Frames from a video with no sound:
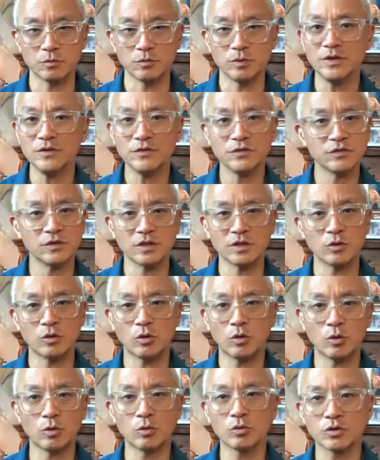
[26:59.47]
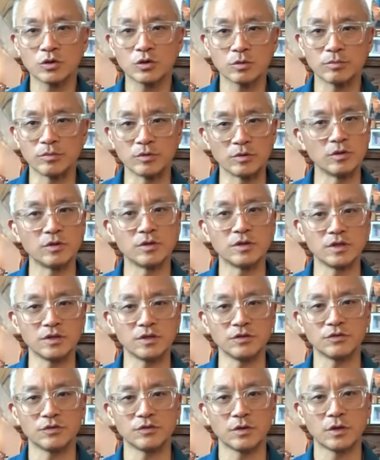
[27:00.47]
We have seen whole
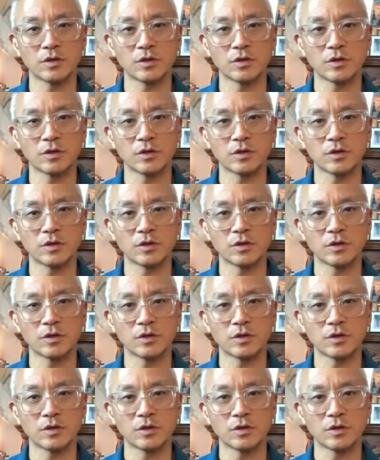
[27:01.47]
communities